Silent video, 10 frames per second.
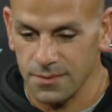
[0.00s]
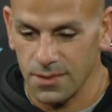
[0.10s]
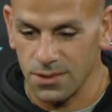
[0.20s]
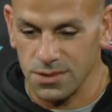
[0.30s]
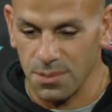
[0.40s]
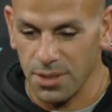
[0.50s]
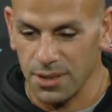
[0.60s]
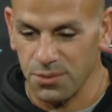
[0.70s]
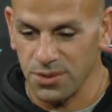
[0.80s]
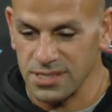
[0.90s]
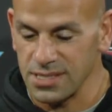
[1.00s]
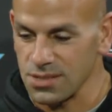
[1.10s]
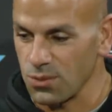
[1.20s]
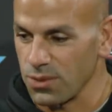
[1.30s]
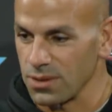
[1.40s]
There's a play in
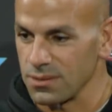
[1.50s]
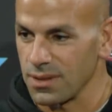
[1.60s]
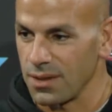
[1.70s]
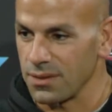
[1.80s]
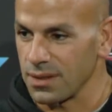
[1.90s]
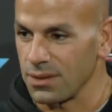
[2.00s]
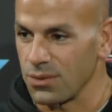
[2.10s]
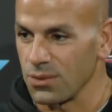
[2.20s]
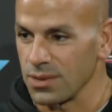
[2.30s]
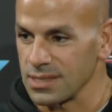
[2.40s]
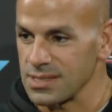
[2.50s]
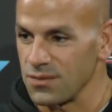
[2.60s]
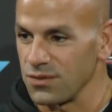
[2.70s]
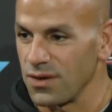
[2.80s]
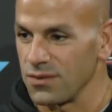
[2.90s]
preseason where I think he threw it like
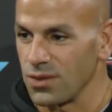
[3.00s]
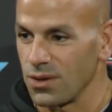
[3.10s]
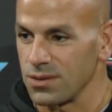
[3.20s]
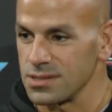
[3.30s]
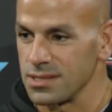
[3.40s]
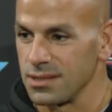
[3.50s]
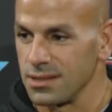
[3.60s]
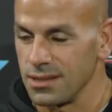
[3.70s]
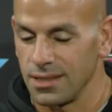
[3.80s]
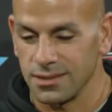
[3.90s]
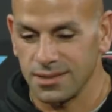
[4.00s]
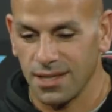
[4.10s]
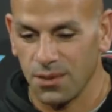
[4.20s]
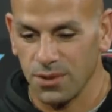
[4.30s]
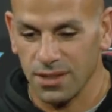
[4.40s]
75 yards to
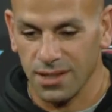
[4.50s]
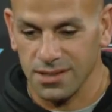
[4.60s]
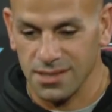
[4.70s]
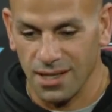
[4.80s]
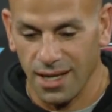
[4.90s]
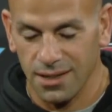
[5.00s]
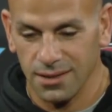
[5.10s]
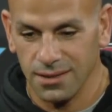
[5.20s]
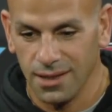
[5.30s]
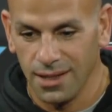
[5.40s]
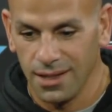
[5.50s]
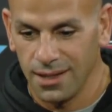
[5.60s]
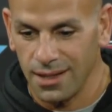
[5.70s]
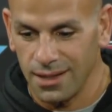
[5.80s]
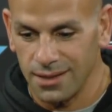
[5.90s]
Tyreek against Atlanta.
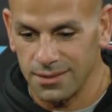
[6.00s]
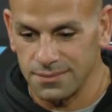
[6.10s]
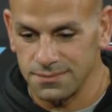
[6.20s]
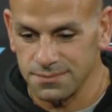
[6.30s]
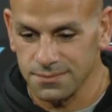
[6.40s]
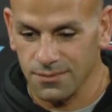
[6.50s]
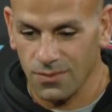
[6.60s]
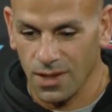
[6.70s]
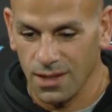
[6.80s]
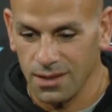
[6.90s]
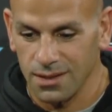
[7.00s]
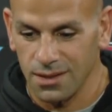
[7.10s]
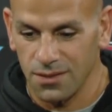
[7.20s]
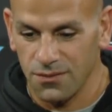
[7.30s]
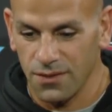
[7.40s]

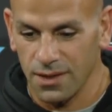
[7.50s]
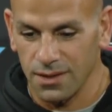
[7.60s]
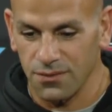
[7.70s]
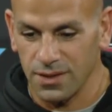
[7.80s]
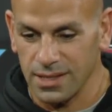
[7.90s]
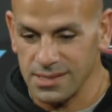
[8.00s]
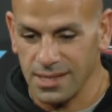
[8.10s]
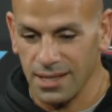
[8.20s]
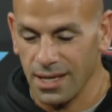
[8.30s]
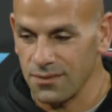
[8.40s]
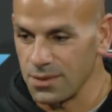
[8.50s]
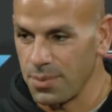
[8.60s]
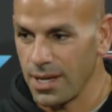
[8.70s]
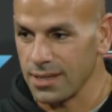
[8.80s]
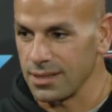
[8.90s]
If he can stay alive in the
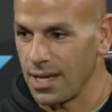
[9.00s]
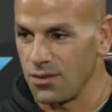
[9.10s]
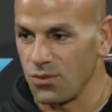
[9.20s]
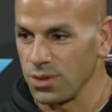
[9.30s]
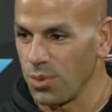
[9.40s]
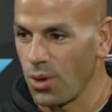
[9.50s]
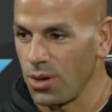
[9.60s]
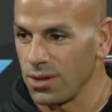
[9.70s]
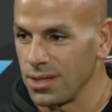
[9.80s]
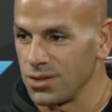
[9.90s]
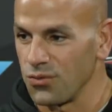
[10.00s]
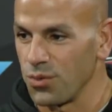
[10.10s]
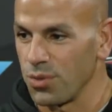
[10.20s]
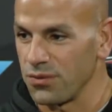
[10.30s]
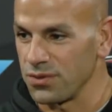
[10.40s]
pocket, every ball on the
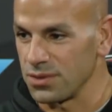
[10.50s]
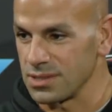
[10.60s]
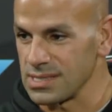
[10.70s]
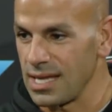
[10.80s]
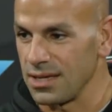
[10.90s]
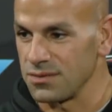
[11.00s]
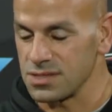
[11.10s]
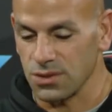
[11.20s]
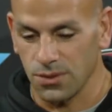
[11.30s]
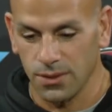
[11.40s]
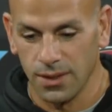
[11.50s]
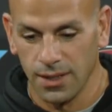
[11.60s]
football field is live. So